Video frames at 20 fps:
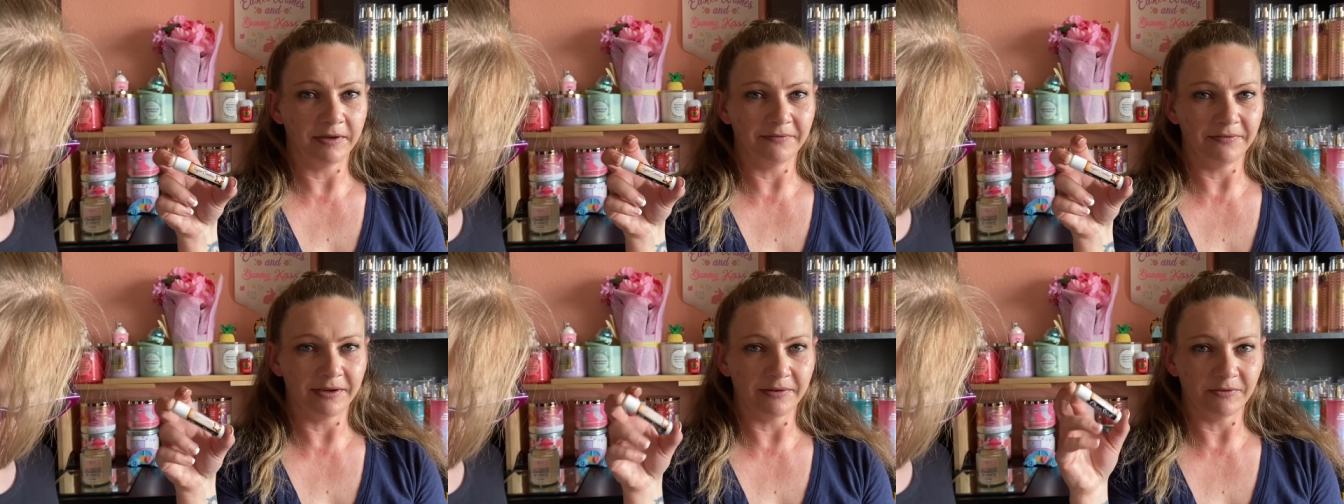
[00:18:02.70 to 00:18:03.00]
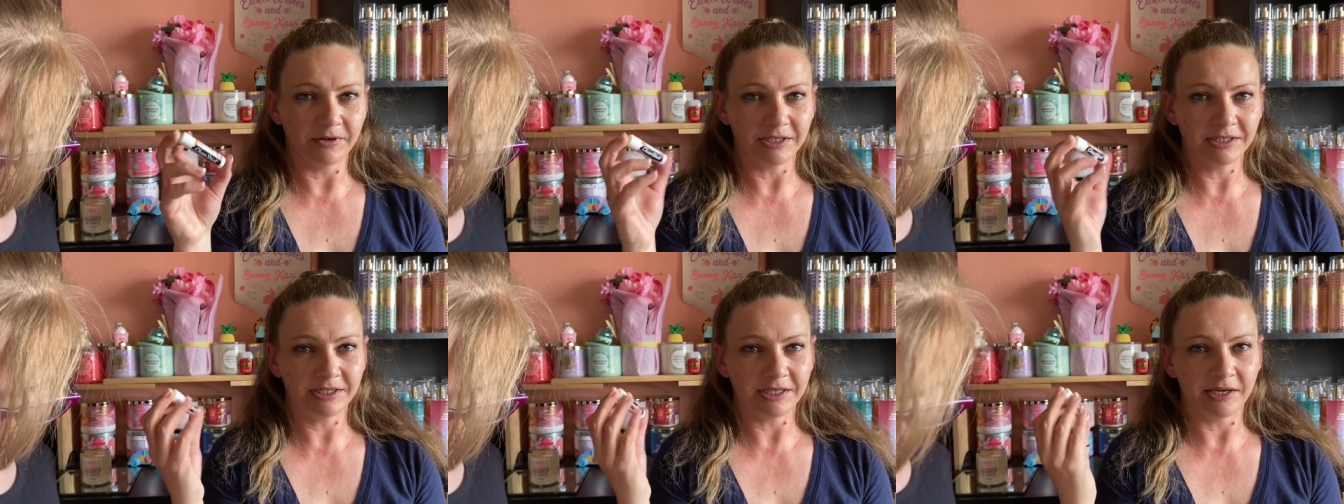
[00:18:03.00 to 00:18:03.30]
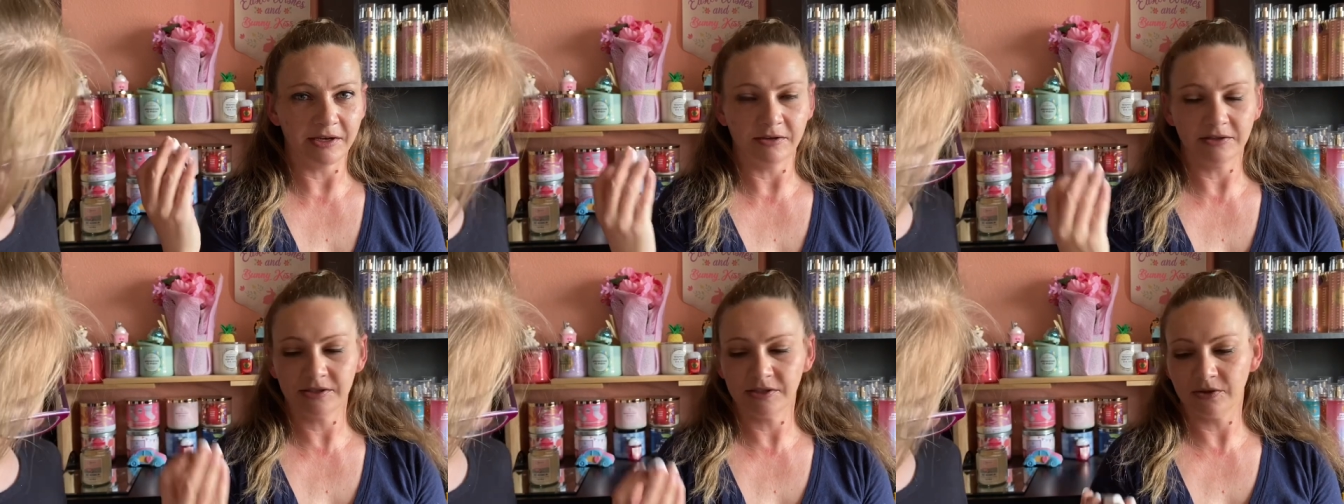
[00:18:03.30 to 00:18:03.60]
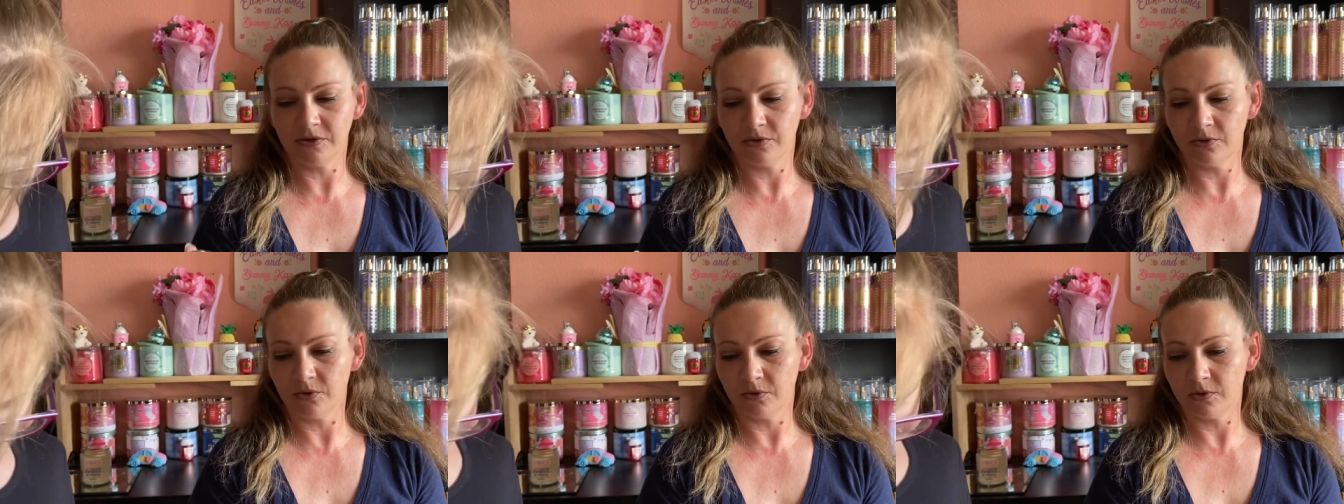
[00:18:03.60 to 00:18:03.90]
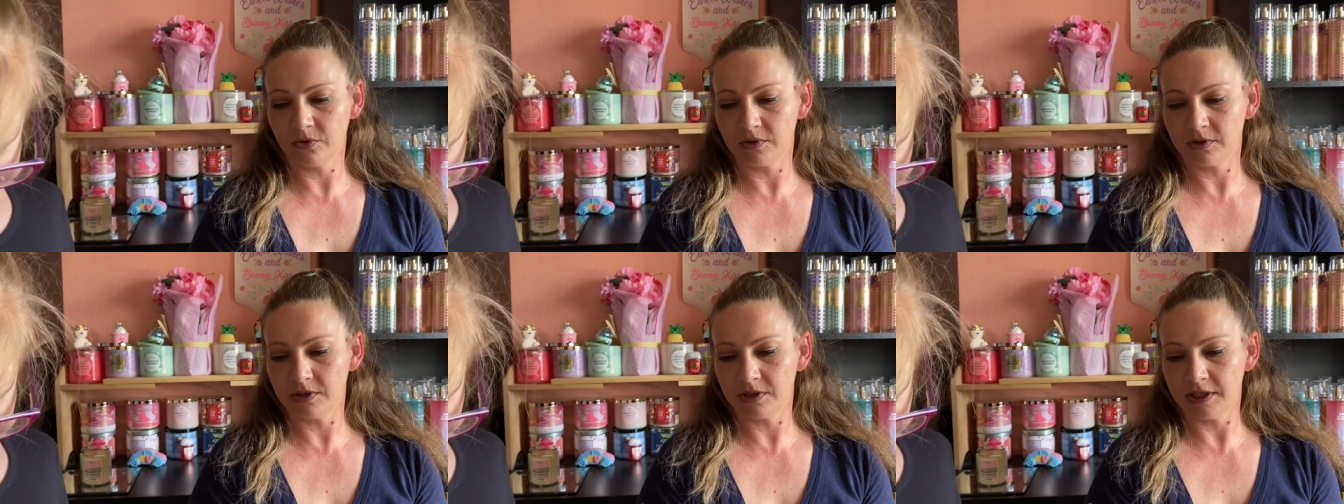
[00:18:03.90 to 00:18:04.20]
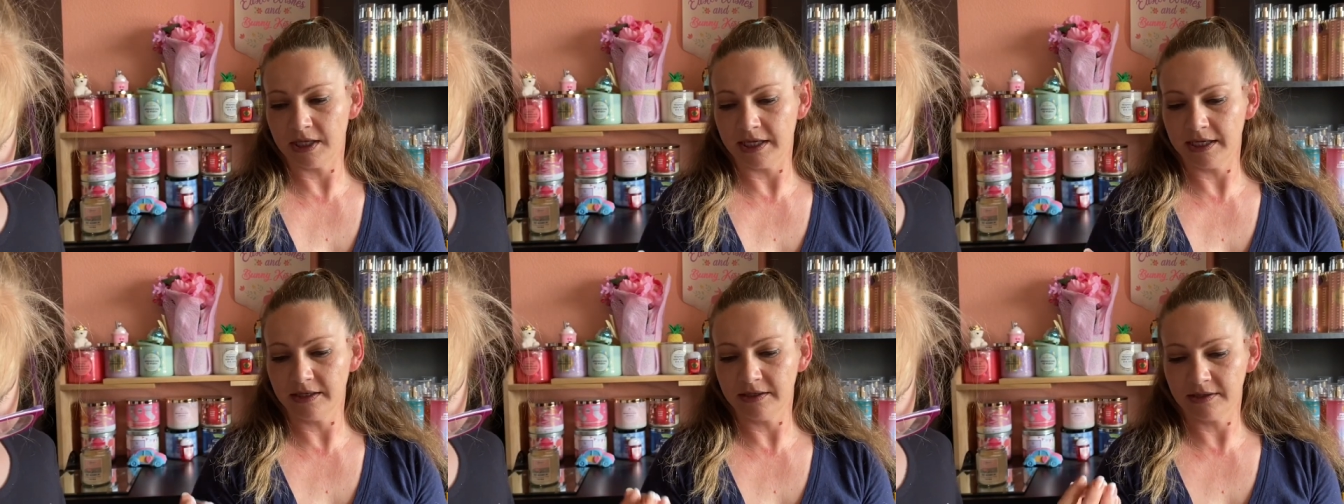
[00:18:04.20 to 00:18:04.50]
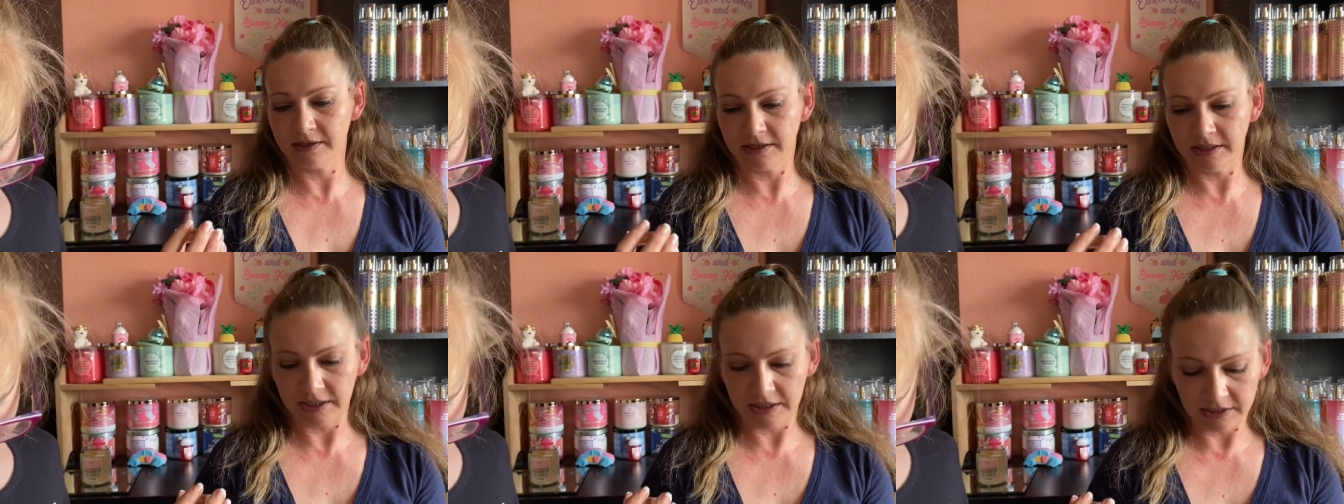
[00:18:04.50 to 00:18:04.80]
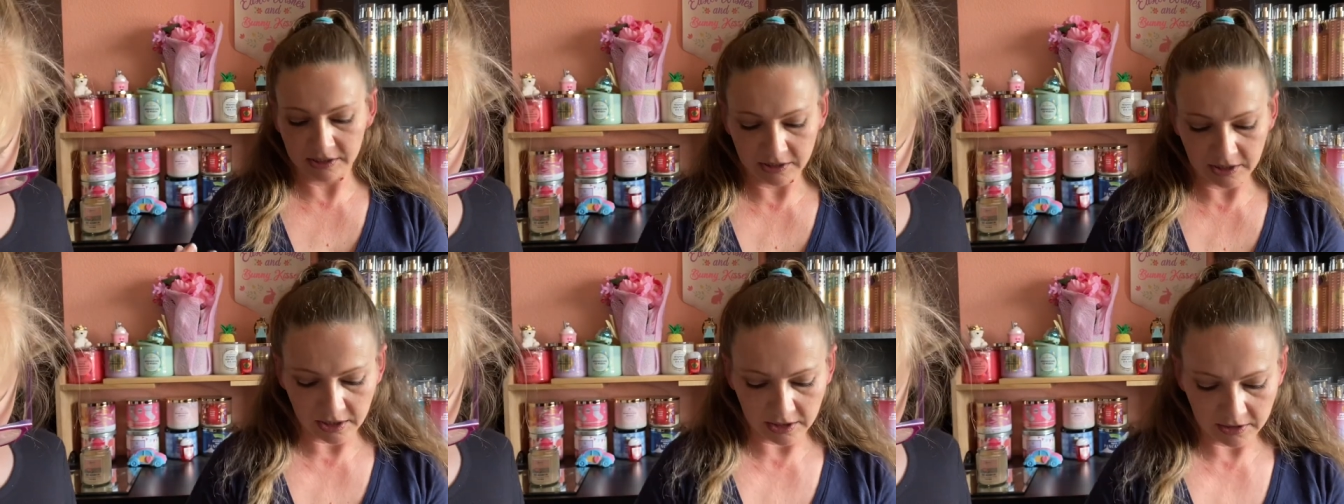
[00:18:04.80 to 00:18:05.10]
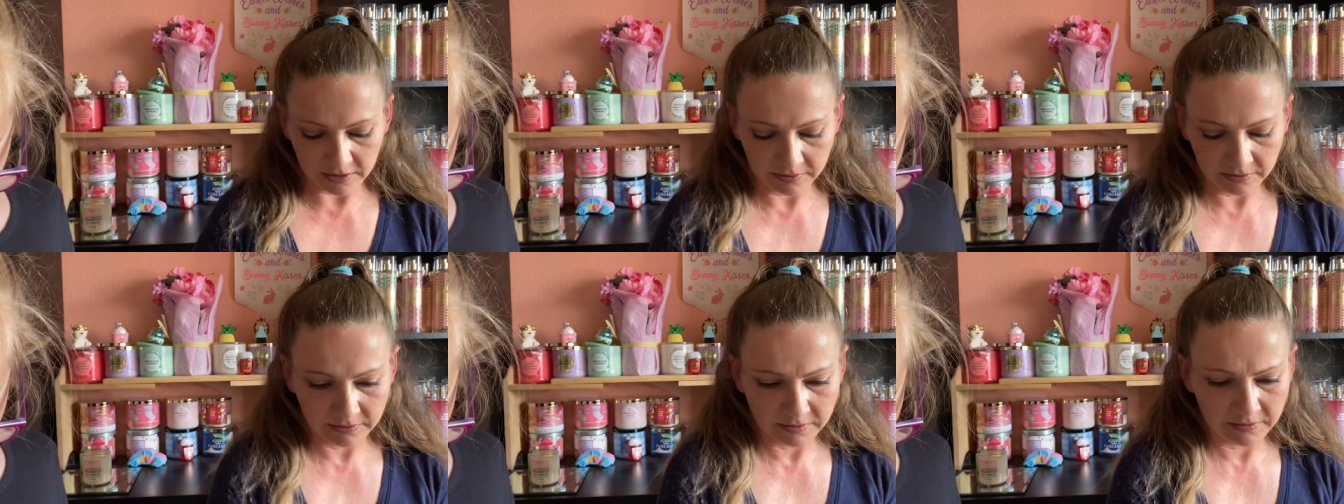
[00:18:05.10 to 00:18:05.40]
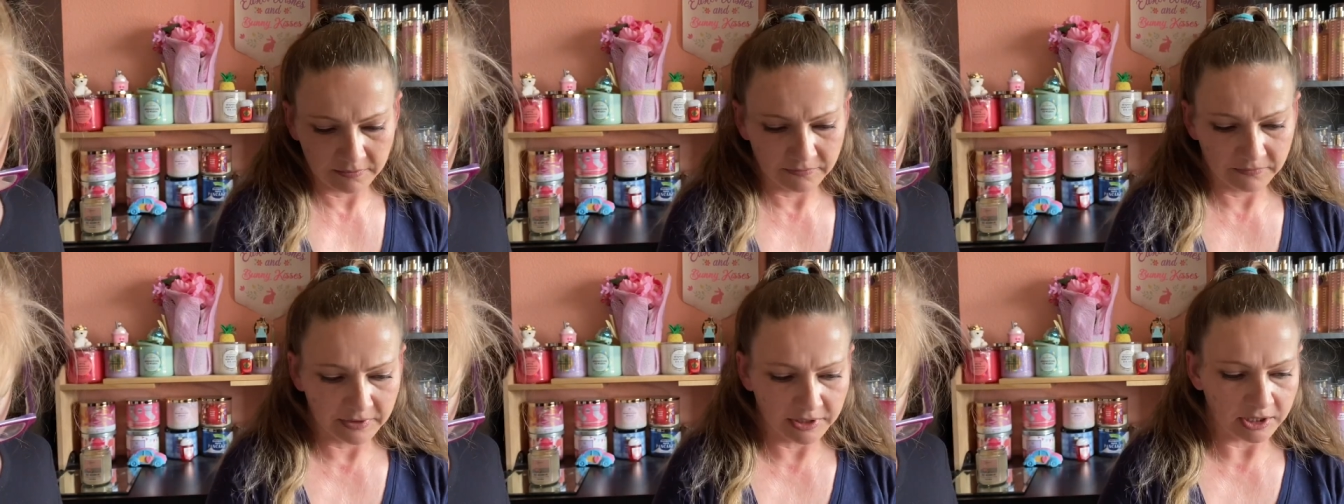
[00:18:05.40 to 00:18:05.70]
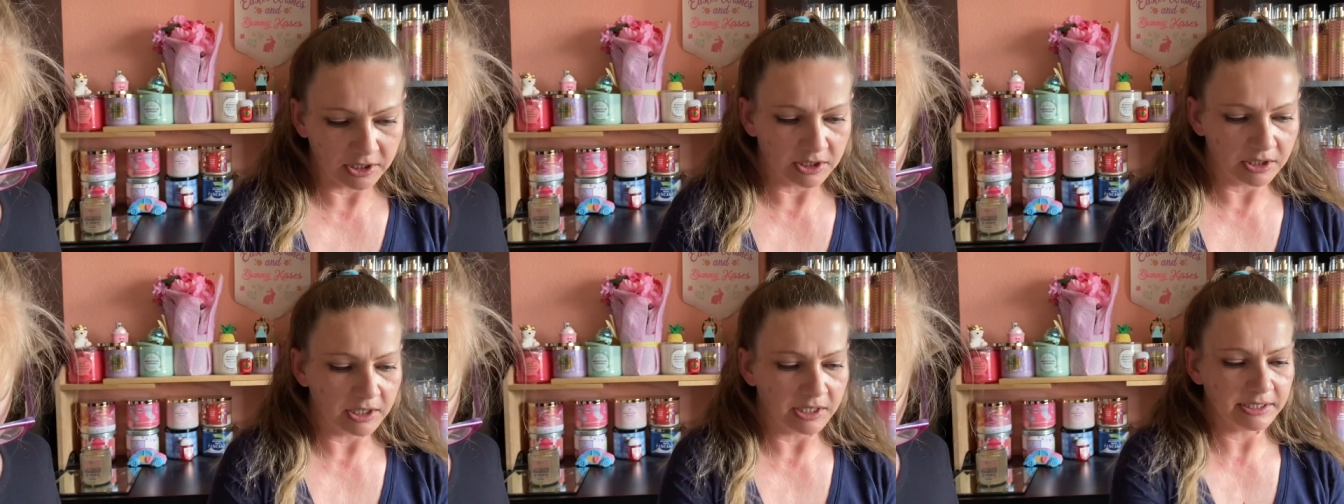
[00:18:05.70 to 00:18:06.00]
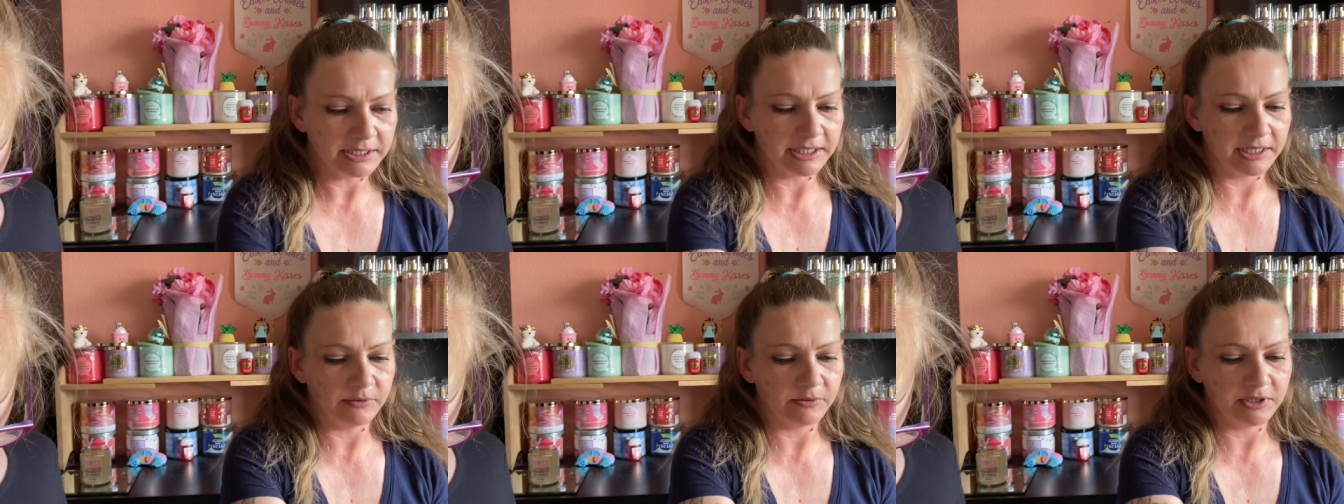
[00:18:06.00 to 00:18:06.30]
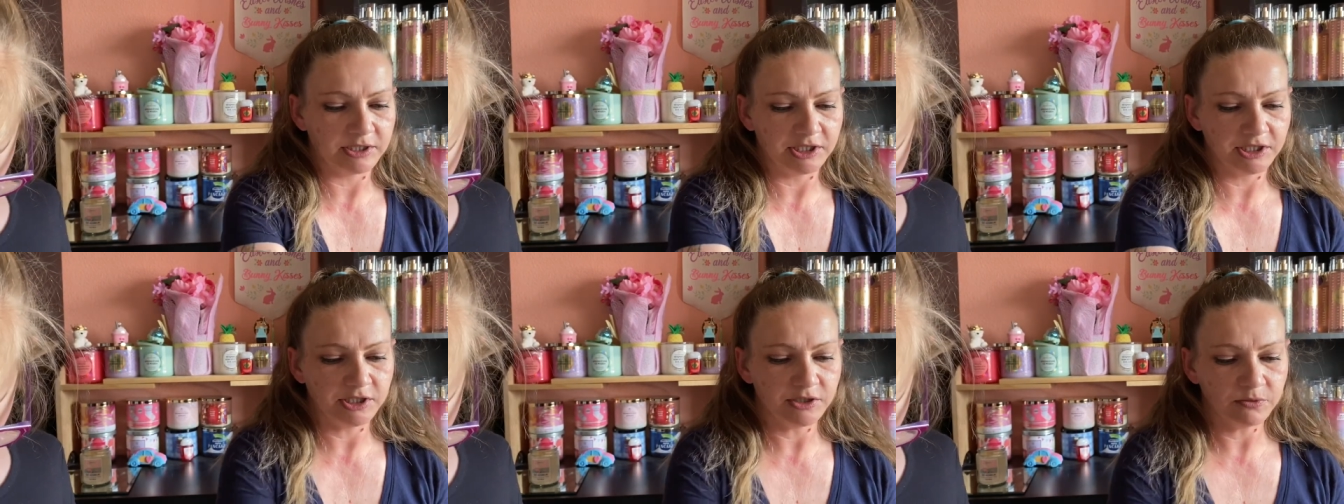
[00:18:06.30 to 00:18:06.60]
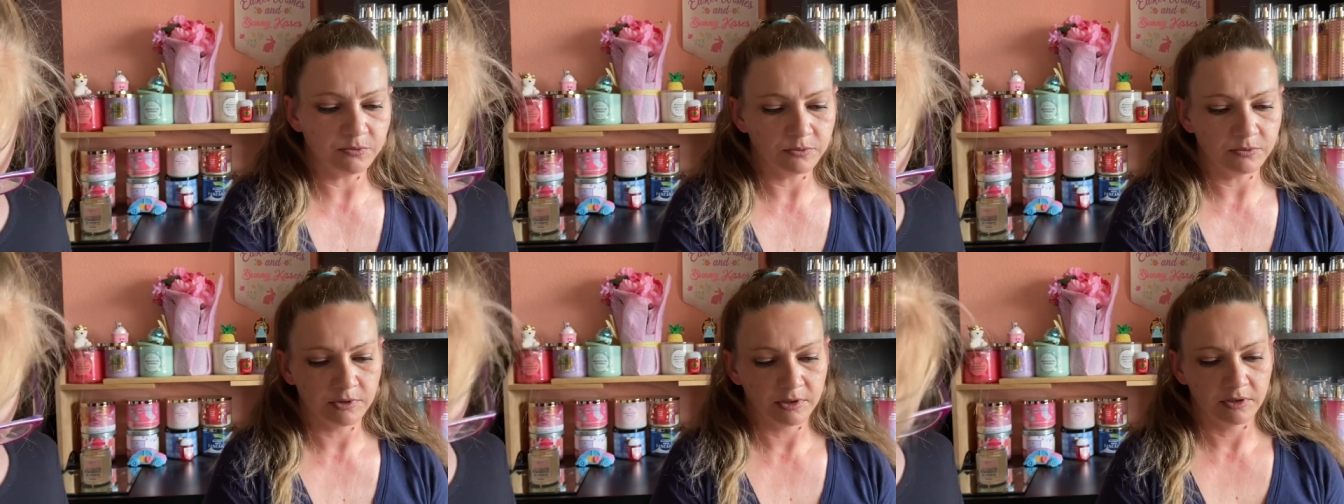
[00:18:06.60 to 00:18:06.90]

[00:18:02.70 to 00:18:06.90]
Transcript: favorites. I also like the Vanilla Latte one too.